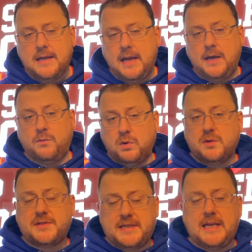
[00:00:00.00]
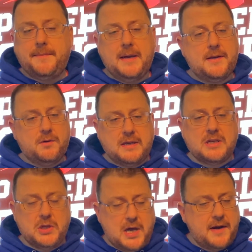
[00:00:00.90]
and we'll see. But there is a
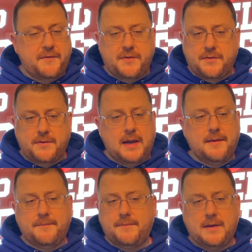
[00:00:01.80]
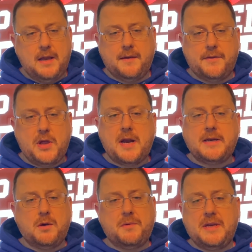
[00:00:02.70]
lot of thought
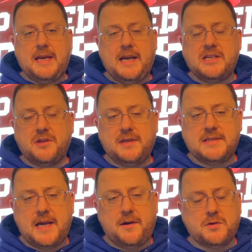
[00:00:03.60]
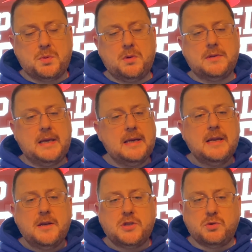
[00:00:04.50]
here within the NHL insiders world that
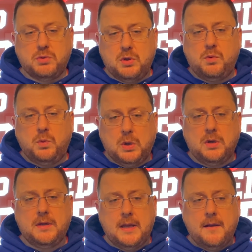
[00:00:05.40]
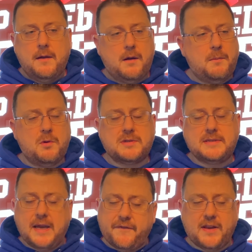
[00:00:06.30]
Giroux will almost
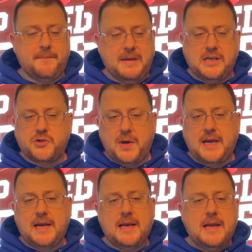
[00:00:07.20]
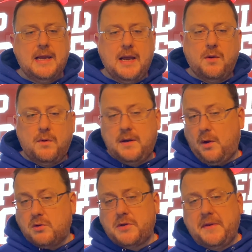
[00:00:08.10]
definitely be traded, and
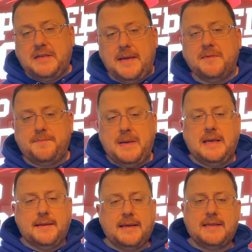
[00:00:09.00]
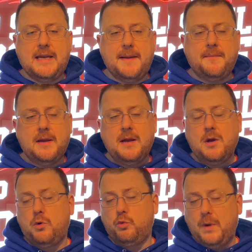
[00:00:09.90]
those are the teams being linked to him
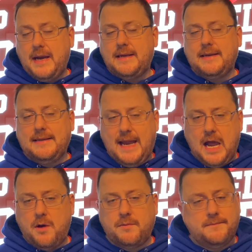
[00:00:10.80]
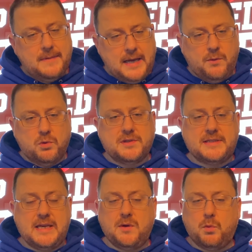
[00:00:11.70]
right now, and we'll
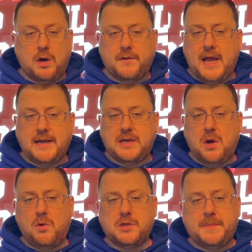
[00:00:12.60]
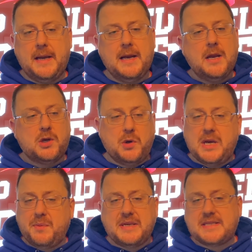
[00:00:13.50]
see where that goes. But could
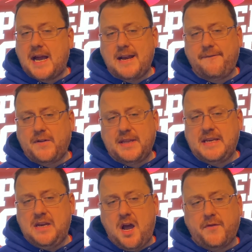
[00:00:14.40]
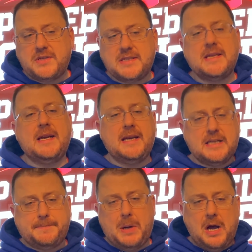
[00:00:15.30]
he re-sign at Philly in the offseason? It
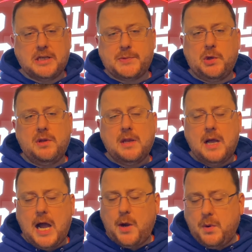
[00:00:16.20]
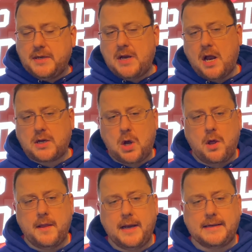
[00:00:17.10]
is possible. I would not
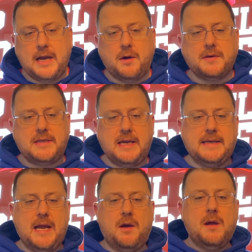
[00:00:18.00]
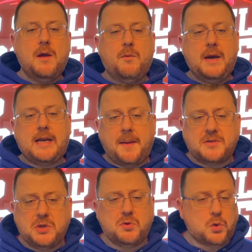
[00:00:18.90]
call it a guarantee. Now, when it
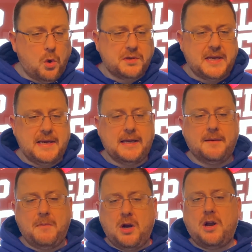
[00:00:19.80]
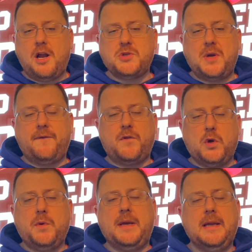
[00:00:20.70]
comes to goaltending and Marc-Andre
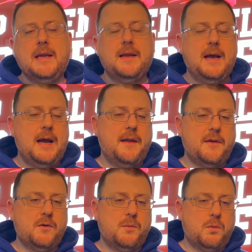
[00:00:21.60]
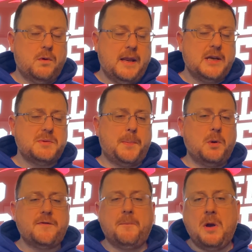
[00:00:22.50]
Fleury, the latest
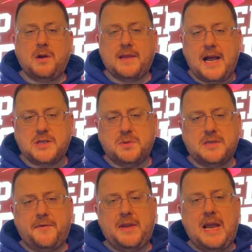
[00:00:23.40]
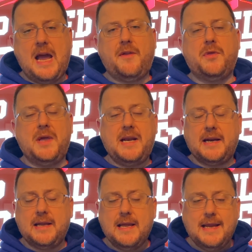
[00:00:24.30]
report from Mark Lazarus of The
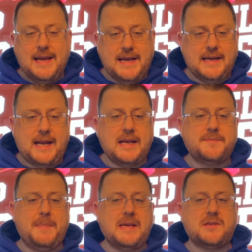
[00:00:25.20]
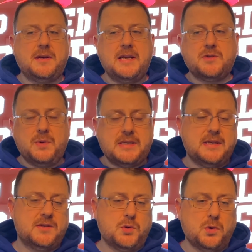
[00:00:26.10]
Athletic indicates, based on his
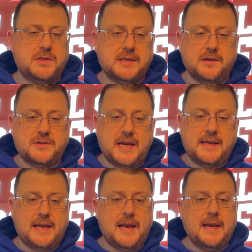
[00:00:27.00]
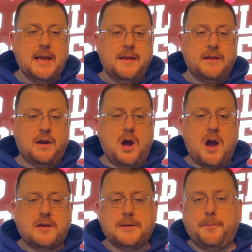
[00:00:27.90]
recent sources, they're saying that the
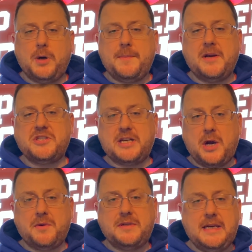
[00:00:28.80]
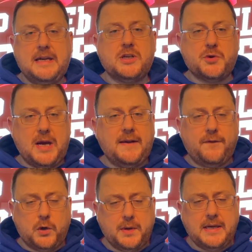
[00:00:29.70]
Hawks are pretty much guaranteed to trade
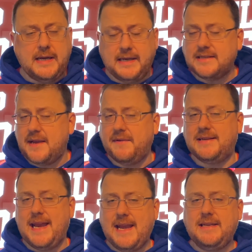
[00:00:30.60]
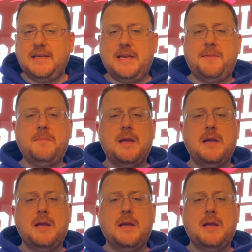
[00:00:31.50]
Fleury. He does have a 10-team